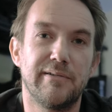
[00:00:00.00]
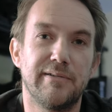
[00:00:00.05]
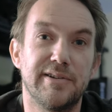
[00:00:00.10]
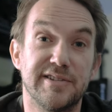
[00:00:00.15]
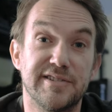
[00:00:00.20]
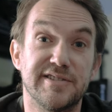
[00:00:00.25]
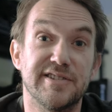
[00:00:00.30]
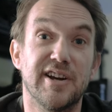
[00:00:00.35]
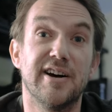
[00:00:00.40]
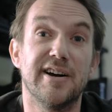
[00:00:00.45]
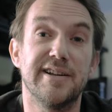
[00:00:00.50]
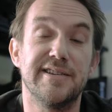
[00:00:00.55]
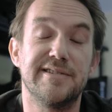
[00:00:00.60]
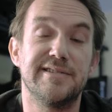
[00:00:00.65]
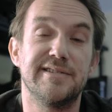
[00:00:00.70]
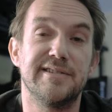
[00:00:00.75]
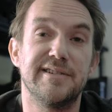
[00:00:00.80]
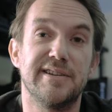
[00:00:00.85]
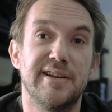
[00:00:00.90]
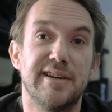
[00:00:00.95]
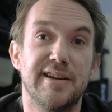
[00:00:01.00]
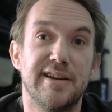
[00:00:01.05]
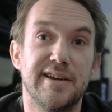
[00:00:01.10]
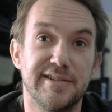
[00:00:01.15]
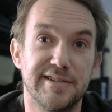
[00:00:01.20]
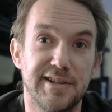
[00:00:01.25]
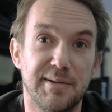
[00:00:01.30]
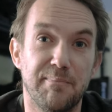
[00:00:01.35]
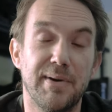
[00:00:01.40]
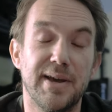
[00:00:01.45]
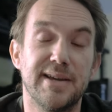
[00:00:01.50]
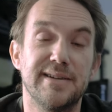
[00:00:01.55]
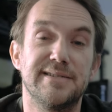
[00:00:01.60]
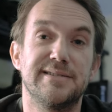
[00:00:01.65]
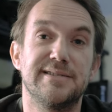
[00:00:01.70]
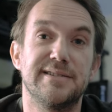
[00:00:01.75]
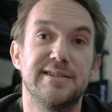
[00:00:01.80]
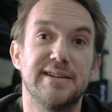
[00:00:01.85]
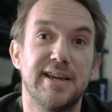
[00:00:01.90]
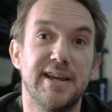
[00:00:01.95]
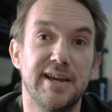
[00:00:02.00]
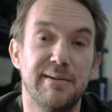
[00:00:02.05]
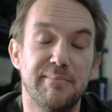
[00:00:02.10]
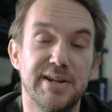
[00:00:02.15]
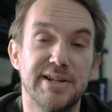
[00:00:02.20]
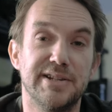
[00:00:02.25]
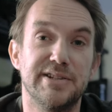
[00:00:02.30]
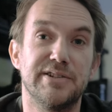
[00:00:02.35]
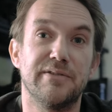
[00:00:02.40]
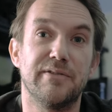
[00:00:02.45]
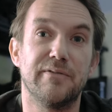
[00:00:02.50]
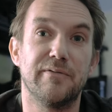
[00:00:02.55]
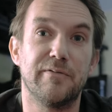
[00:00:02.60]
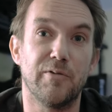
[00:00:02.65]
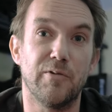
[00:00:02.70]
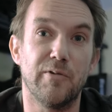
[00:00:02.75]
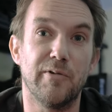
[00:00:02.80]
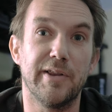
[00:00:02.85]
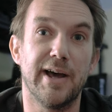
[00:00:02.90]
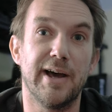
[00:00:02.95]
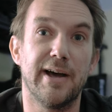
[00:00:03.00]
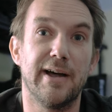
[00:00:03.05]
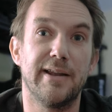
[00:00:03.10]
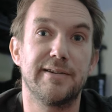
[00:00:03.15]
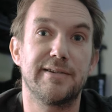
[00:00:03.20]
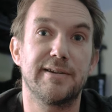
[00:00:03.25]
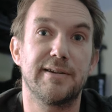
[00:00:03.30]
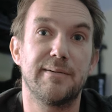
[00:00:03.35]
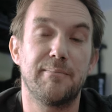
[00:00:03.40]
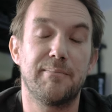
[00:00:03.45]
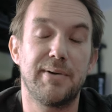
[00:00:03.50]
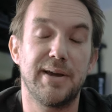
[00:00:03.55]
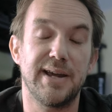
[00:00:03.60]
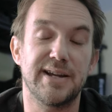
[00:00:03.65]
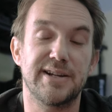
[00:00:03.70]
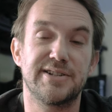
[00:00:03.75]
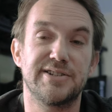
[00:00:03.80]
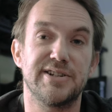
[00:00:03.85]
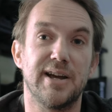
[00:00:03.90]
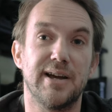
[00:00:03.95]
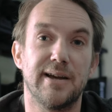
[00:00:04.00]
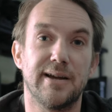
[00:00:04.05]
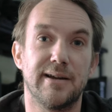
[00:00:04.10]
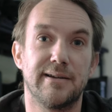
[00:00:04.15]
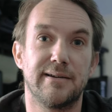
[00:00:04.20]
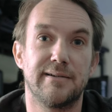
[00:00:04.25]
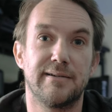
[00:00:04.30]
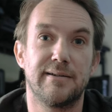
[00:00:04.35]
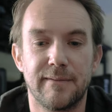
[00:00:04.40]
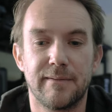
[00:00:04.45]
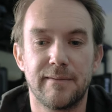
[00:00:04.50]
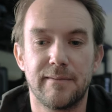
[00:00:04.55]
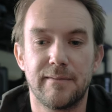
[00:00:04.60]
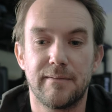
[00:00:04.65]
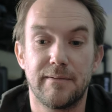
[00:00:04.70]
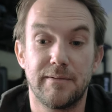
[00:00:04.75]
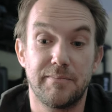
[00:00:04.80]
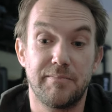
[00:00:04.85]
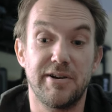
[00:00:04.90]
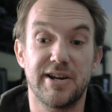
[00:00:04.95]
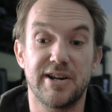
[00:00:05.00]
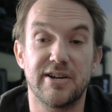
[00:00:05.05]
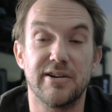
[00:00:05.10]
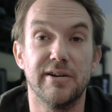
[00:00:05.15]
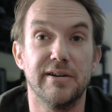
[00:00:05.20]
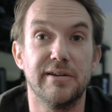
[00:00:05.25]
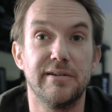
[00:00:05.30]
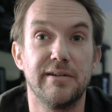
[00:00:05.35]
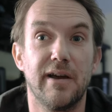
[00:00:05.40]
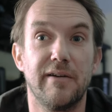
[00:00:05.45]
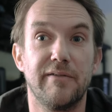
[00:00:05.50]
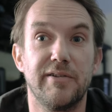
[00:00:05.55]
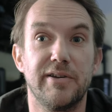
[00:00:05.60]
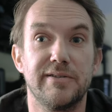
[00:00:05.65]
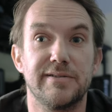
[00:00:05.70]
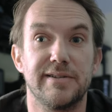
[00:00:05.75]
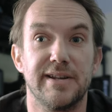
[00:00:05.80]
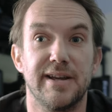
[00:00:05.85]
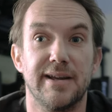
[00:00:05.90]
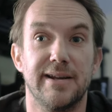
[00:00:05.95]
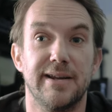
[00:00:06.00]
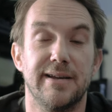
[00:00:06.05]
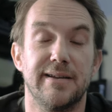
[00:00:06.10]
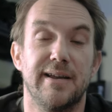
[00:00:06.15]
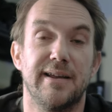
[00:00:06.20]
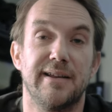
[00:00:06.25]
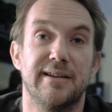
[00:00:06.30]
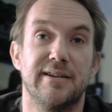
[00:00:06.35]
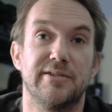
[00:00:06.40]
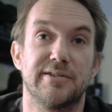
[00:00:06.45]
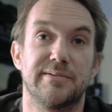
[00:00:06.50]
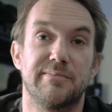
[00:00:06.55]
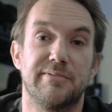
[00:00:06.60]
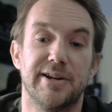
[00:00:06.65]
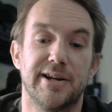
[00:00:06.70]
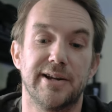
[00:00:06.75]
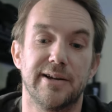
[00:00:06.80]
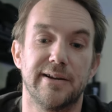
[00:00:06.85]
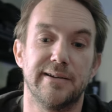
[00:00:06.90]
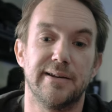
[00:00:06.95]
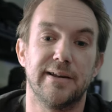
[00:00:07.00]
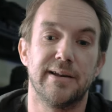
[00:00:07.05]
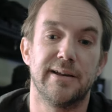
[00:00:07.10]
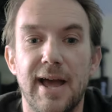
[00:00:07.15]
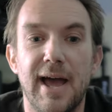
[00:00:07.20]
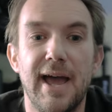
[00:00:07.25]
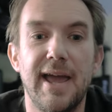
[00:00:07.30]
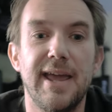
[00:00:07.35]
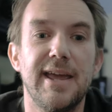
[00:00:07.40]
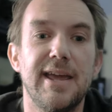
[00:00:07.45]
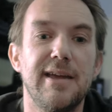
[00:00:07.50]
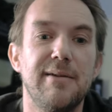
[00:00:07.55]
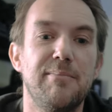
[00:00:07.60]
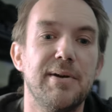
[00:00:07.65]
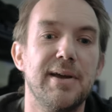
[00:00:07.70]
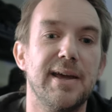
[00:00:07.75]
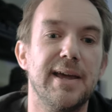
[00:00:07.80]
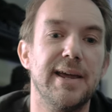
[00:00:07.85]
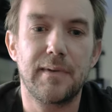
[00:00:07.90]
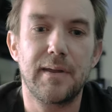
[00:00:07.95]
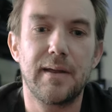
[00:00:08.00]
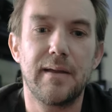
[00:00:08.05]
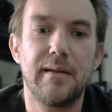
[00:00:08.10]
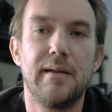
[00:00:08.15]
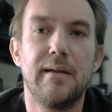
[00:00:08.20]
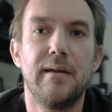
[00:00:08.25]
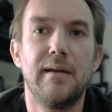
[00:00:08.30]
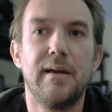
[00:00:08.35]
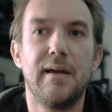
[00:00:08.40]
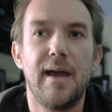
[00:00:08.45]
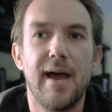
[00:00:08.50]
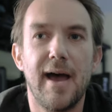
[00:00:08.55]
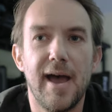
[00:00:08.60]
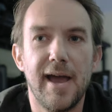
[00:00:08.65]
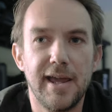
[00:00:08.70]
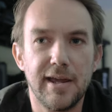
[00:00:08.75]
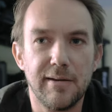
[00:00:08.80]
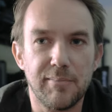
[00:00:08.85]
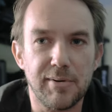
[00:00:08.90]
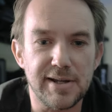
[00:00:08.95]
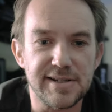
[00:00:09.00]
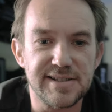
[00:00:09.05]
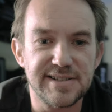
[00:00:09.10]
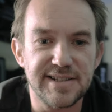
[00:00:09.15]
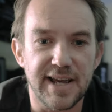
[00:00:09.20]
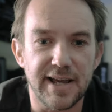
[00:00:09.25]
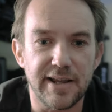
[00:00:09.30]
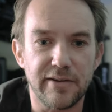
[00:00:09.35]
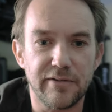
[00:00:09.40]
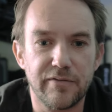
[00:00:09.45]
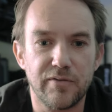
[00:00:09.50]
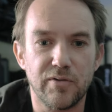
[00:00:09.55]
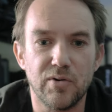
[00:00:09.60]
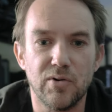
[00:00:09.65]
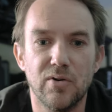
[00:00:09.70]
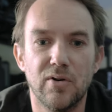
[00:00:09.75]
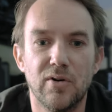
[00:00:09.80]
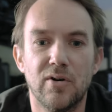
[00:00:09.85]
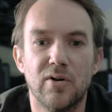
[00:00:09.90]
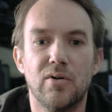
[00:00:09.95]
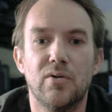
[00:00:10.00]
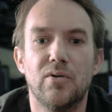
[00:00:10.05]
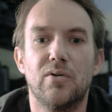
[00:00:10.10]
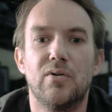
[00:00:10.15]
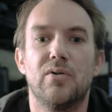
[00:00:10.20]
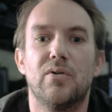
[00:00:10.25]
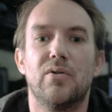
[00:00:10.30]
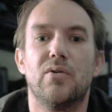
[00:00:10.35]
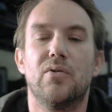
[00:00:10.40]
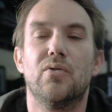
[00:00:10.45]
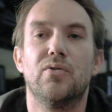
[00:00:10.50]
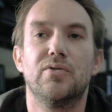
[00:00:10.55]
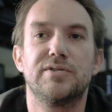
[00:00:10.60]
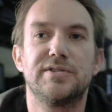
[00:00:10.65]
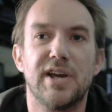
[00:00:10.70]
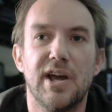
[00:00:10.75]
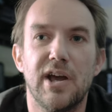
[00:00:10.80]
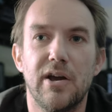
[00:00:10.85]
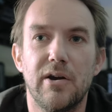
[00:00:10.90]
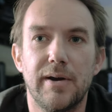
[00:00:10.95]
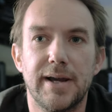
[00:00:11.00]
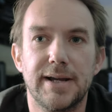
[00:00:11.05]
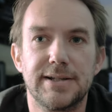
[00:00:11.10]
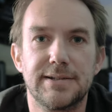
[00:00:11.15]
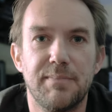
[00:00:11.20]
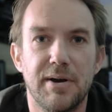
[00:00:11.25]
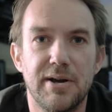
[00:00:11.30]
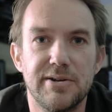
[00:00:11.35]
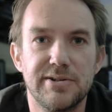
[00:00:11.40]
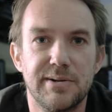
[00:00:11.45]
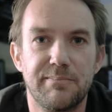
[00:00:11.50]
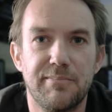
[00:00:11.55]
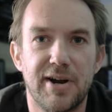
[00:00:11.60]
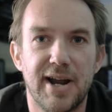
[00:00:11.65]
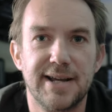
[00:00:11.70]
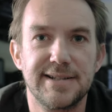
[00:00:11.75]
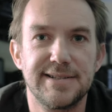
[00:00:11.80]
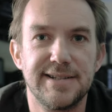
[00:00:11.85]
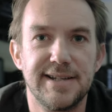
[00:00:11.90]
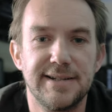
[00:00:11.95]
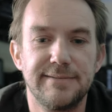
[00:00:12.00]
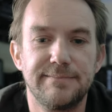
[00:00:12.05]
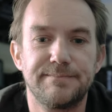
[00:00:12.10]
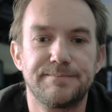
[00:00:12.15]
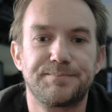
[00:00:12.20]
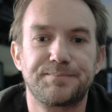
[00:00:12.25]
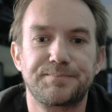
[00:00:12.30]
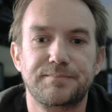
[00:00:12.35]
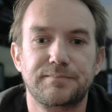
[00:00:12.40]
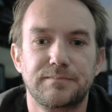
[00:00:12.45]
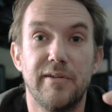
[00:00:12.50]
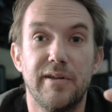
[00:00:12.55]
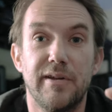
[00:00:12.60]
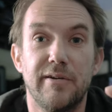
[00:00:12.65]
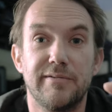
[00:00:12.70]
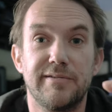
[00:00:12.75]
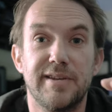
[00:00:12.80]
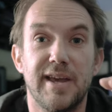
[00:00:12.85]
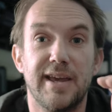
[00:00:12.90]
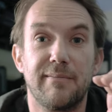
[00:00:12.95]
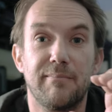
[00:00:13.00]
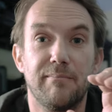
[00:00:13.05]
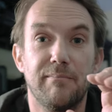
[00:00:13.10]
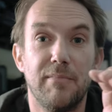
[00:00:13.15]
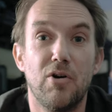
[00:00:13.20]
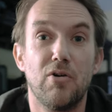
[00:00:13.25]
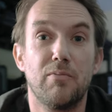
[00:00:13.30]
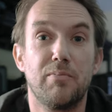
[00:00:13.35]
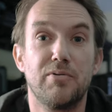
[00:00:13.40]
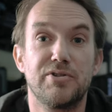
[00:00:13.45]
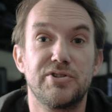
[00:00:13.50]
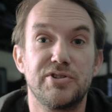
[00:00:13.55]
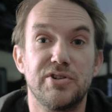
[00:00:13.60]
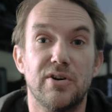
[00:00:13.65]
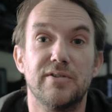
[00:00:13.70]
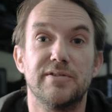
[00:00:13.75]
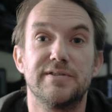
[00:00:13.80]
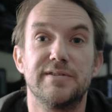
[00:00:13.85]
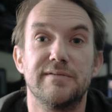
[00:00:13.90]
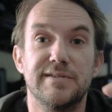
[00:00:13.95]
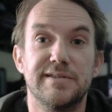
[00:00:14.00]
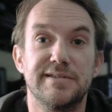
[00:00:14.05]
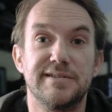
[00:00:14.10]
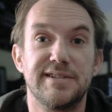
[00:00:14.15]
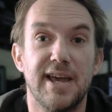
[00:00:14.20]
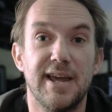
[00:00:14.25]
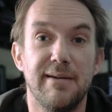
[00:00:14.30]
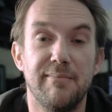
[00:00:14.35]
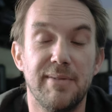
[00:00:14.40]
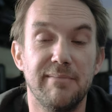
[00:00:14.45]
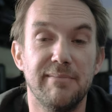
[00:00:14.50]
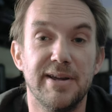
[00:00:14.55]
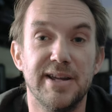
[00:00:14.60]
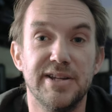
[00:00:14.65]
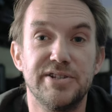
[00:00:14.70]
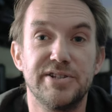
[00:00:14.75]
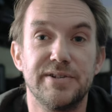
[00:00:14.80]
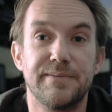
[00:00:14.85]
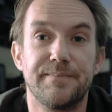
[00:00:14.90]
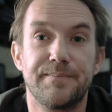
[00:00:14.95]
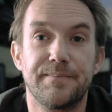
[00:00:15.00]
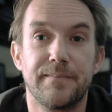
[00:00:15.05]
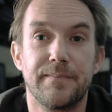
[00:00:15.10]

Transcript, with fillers: decides is the best image for that picture. It's pretty good. I've used it and it looks pretty good. AEB. AEB stands for Auto Exposure Bracketing. It'll take multiple shots of the same image